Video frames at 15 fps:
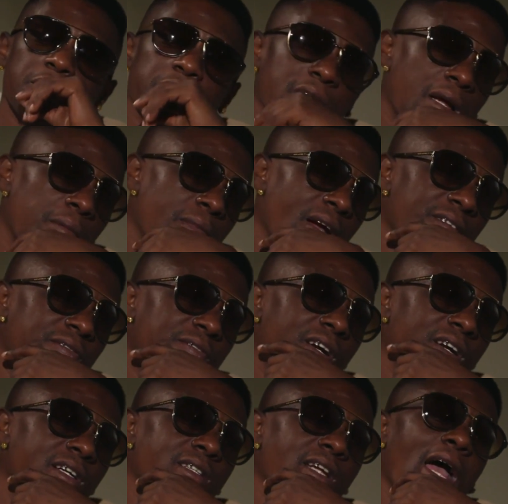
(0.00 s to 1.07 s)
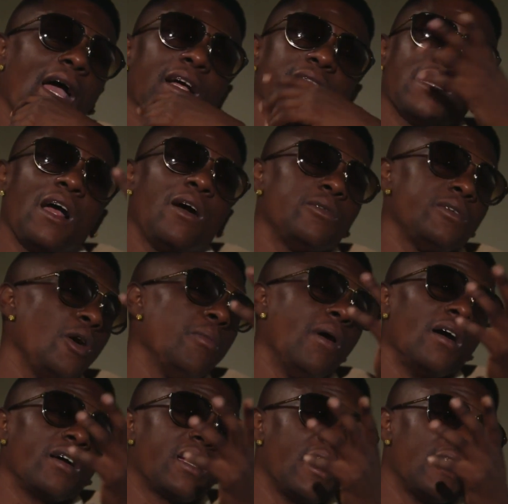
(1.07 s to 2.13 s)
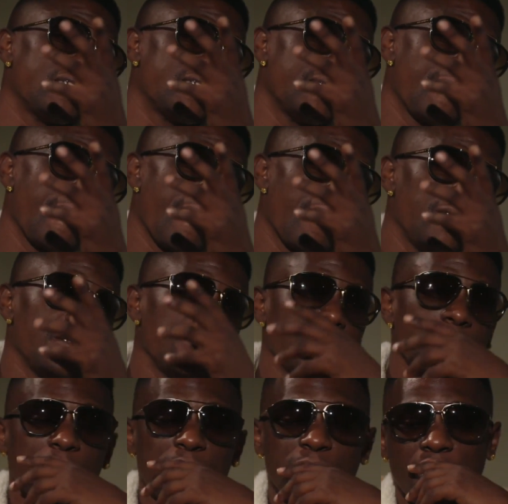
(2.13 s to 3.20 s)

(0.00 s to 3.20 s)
I might fucking die, because I don't know about cancer. You